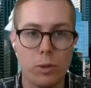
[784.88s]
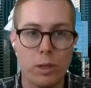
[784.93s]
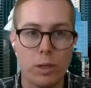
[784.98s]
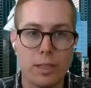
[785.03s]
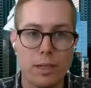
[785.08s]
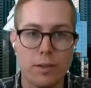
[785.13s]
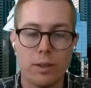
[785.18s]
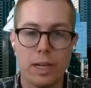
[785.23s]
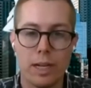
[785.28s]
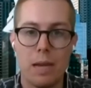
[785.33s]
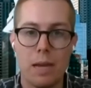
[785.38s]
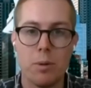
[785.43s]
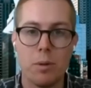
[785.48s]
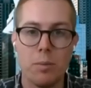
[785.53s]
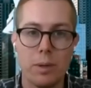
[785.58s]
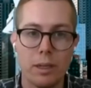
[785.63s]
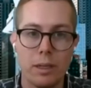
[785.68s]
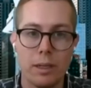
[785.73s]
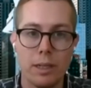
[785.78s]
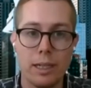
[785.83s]
different
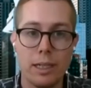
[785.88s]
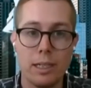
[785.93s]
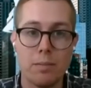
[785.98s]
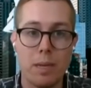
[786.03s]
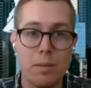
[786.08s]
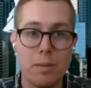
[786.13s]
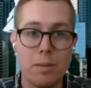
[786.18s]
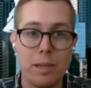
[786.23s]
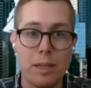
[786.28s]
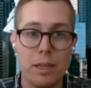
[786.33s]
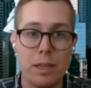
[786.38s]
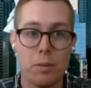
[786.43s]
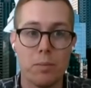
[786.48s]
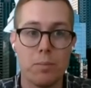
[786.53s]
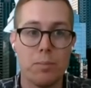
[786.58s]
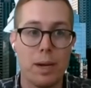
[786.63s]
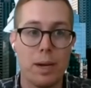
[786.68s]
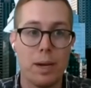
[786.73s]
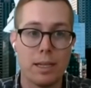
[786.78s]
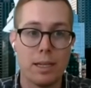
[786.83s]
capabilities, maybe they're
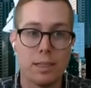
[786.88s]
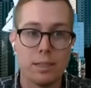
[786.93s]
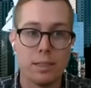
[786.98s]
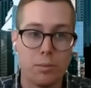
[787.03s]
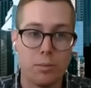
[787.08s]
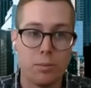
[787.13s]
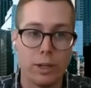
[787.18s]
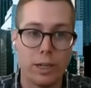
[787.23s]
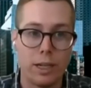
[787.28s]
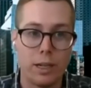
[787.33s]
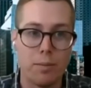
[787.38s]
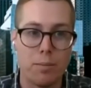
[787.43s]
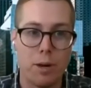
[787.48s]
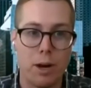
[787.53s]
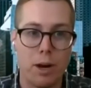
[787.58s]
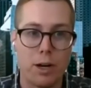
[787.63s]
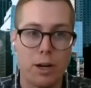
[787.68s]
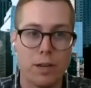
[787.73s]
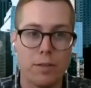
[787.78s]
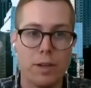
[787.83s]
best in breed in
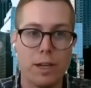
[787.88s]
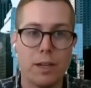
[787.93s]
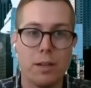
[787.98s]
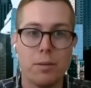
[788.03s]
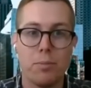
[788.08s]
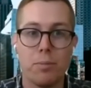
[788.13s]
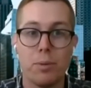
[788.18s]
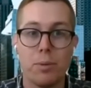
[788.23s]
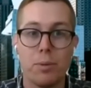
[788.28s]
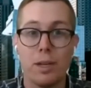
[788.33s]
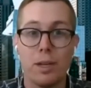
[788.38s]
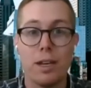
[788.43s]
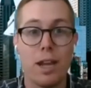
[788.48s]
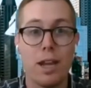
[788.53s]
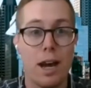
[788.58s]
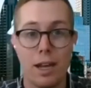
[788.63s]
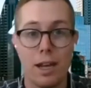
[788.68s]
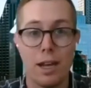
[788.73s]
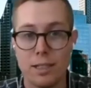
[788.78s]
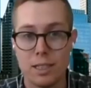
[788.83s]
part of it, but not
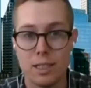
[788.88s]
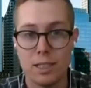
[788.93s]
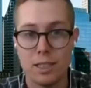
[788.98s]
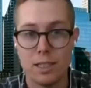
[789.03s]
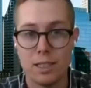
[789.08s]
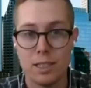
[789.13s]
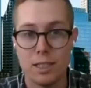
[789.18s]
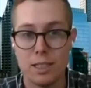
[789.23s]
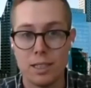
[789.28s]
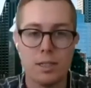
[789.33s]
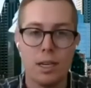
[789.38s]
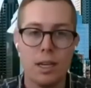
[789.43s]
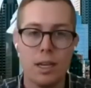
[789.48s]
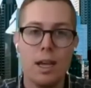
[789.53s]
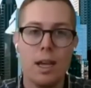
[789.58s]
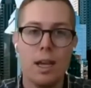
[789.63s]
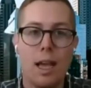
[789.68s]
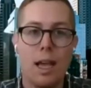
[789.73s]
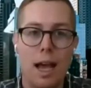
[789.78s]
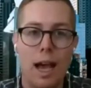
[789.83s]
in some others.
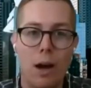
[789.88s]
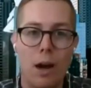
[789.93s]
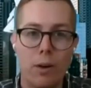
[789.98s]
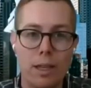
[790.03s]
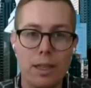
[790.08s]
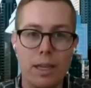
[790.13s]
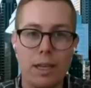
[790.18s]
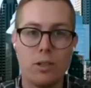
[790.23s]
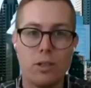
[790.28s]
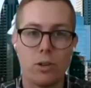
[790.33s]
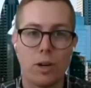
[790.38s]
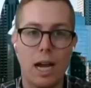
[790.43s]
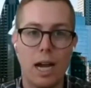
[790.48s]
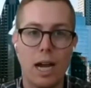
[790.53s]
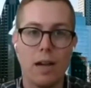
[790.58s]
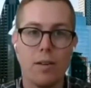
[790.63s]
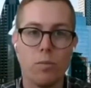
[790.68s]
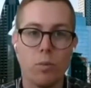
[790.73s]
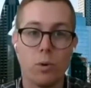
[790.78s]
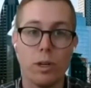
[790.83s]
How can they
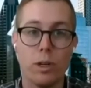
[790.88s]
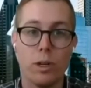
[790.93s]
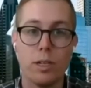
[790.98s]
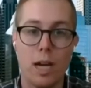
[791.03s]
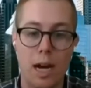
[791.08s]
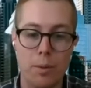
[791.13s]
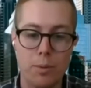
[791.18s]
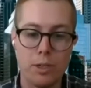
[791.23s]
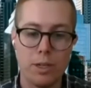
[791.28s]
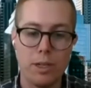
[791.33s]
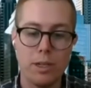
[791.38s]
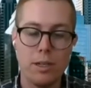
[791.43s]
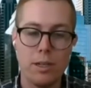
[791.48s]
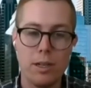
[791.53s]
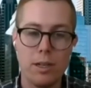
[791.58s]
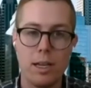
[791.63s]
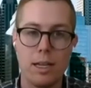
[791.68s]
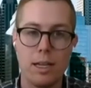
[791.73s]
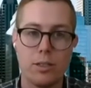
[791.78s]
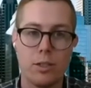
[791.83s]
drive more adoption
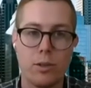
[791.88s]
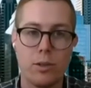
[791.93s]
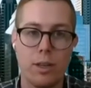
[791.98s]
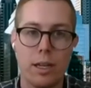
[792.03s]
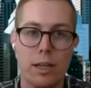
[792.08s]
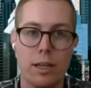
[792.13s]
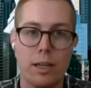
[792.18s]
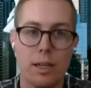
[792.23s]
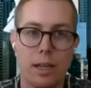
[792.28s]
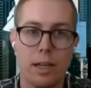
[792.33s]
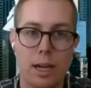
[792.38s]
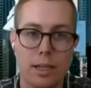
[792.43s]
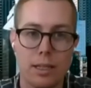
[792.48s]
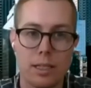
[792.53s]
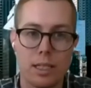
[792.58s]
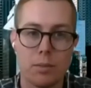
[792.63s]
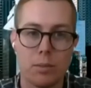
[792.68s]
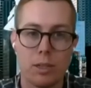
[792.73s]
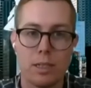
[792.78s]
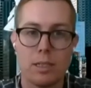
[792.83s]
so that the
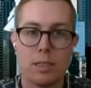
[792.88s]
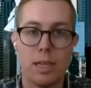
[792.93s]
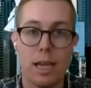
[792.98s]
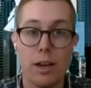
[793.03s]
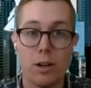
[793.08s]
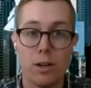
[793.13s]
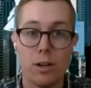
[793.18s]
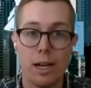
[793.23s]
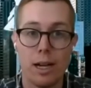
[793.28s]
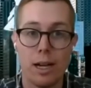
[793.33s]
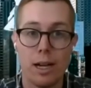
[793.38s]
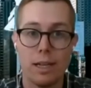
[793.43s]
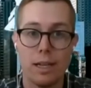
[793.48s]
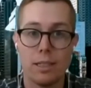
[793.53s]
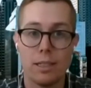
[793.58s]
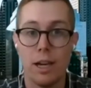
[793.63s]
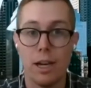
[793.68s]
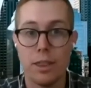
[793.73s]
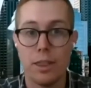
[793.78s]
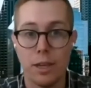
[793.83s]
customer is standardizing
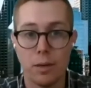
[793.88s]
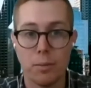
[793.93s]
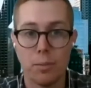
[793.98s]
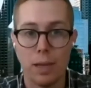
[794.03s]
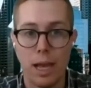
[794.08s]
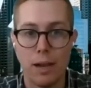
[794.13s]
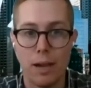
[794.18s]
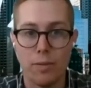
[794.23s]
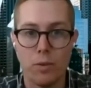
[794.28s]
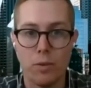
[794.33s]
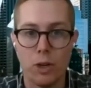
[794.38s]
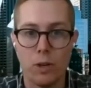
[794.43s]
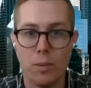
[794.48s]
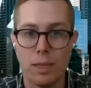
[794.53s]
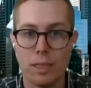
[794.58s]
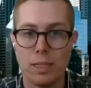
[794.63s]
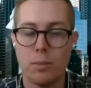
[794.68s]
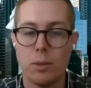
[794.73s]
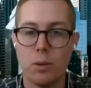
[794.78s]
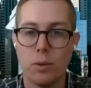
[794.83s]
on their platform as
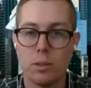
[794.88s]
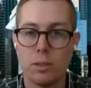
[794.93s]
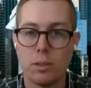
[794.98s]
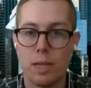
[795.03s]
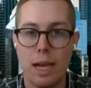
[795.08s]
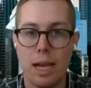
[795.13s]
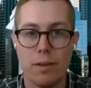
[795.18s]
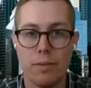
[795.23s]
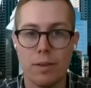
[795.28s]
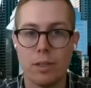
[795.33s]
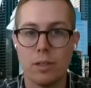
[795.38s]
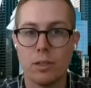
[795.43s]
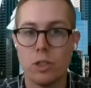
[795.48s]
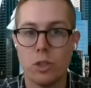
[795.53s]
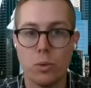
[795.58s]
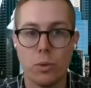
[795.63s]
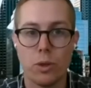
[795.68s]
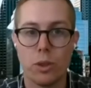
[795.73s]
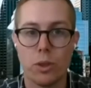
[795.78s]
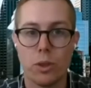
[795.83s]
opposed to having 2
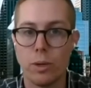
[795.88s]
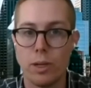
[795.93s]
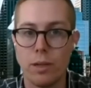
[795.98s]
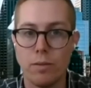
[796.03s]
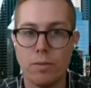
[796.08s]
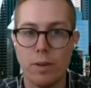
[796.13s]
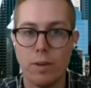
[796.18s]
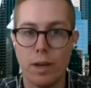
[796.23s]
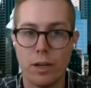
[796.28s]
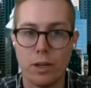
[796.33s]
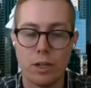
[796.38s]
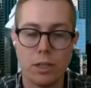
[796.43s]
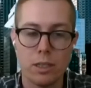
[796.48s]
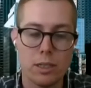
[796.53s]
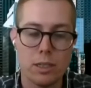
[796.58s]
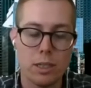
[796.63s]
or 3 vendors?